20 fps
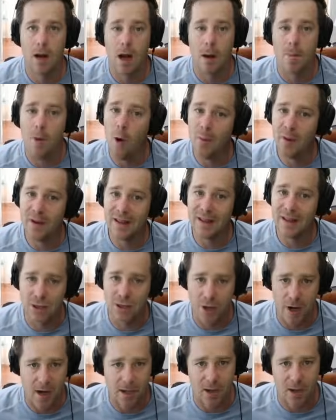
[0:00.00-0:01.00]
hoping this
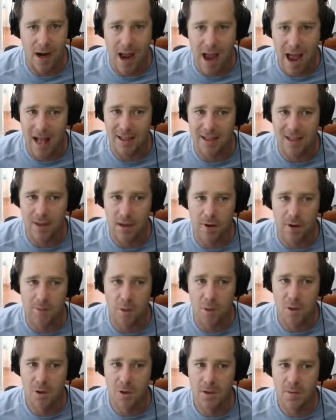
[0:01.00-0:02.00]
tractor has enough
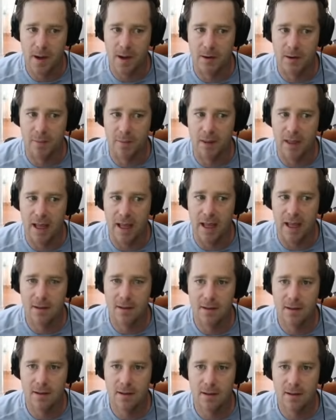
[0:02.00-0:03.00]
horsepower to plant,
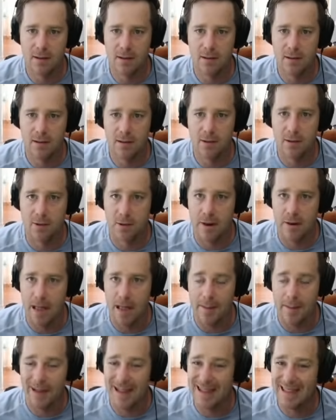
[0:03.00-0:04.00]
to run
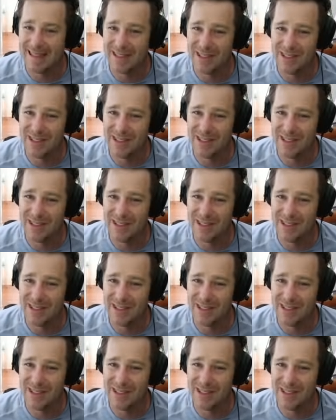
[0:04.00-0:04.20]
that planter.